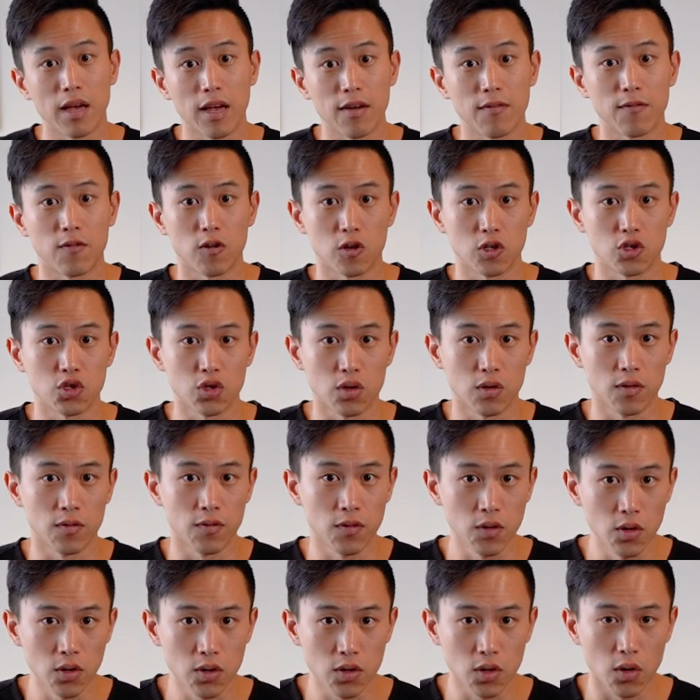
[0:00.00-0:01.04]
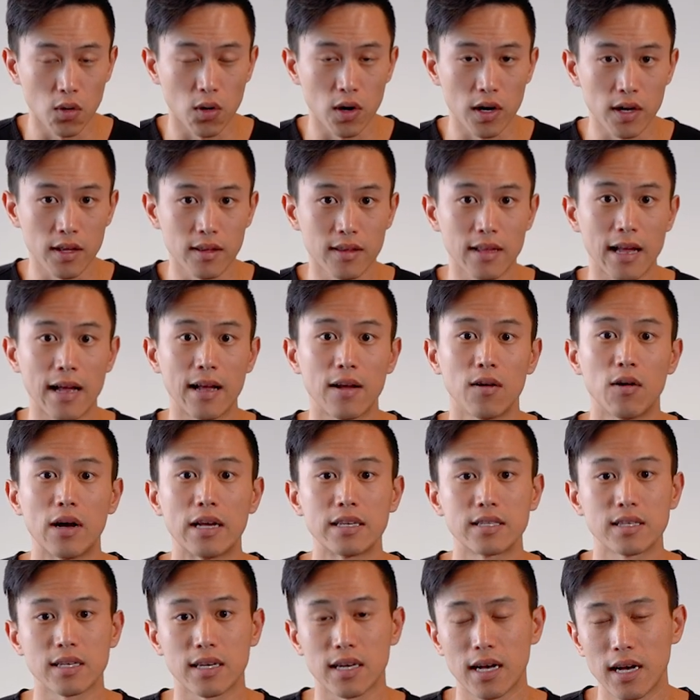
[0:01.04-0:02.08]
a virtual food court that
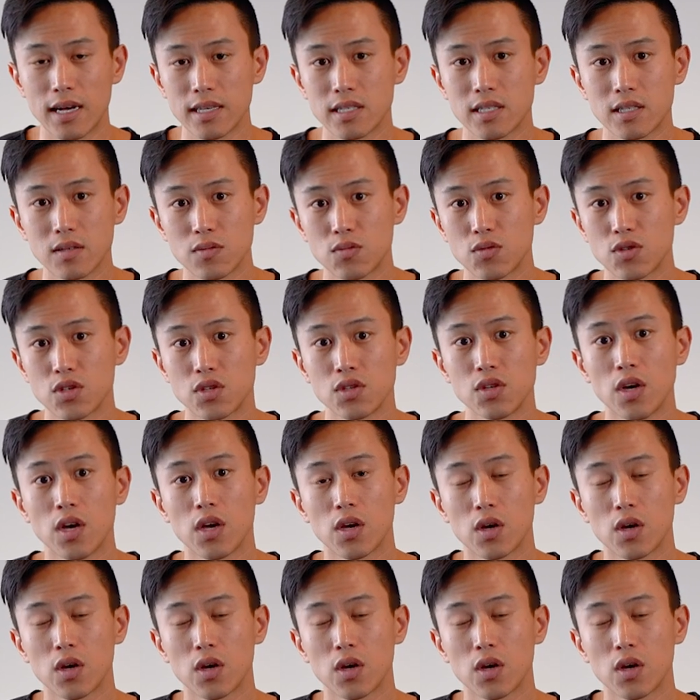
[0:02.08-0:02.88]
as a customer